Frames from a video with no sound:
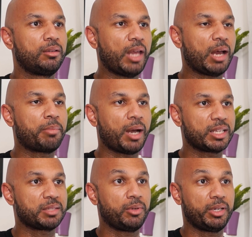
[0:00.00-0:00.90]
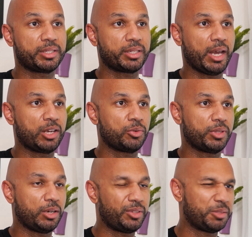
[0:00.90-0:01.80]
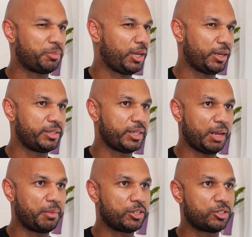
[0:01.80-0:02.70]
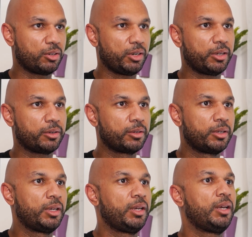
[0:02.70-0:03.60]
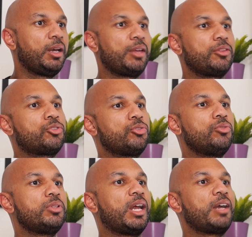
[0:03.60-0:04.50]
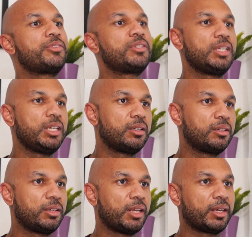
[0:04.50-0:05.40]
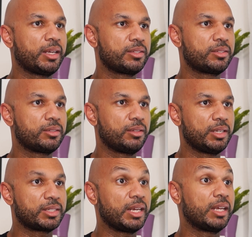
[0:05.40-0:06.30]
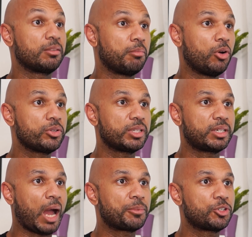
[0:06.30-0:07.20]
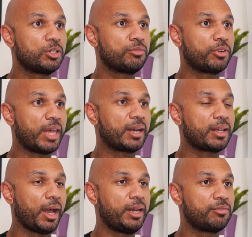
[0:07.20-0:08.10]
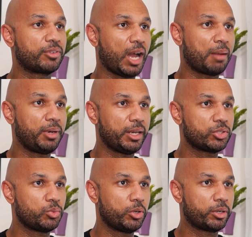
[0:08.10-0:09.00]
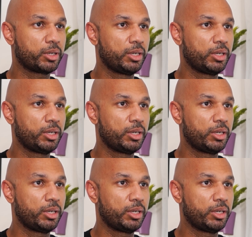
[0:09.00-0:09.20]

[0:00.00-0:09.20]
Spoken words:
not possible in Sketch without these plugins that I mentioned earlier. And the tool that I've seen that gets is getting the most adoption for that kind of complex work